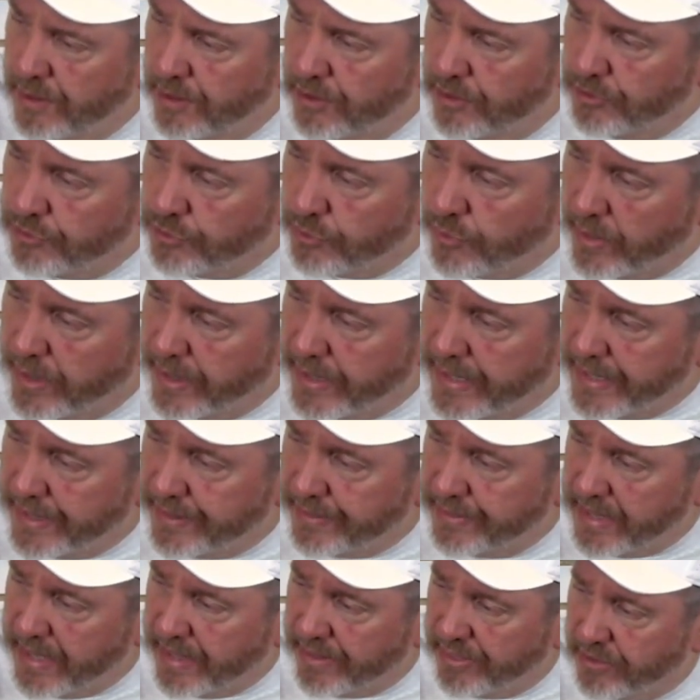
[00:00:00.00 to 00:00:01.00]
So I
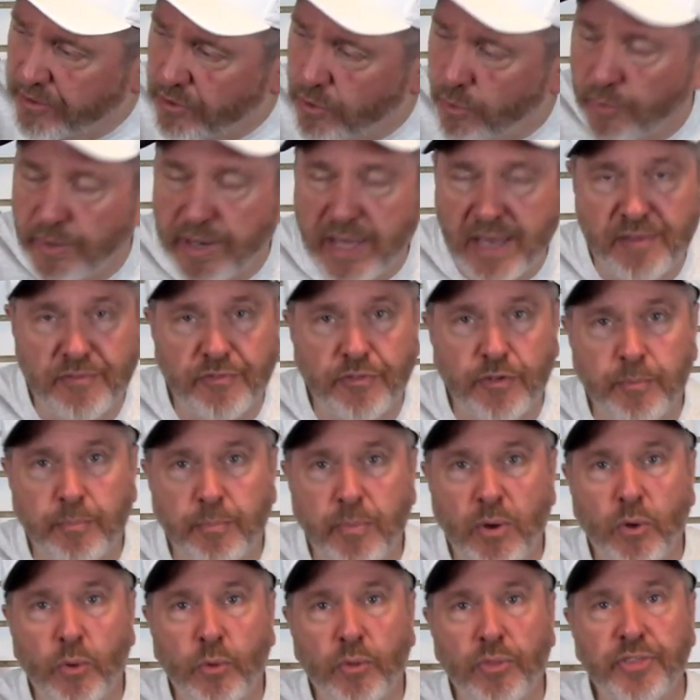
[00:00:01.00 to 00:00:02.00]
had that going on for
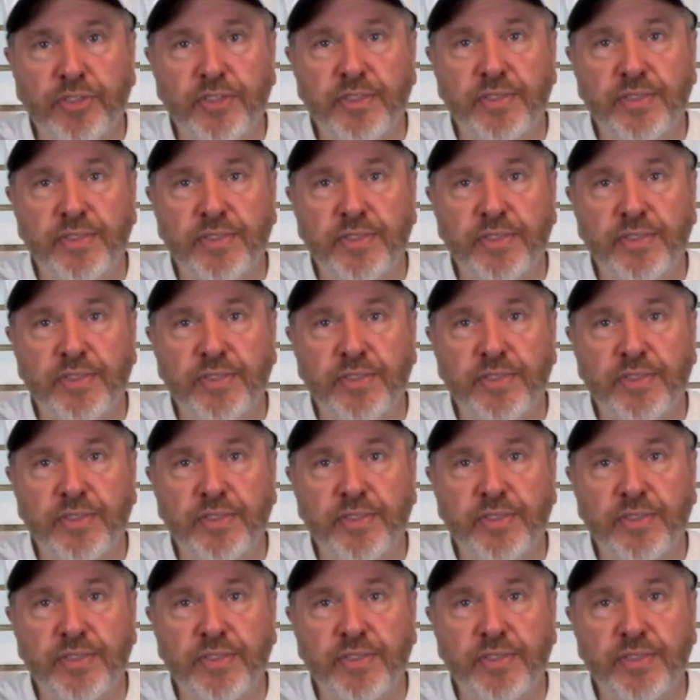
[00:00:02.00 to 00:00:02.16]
both,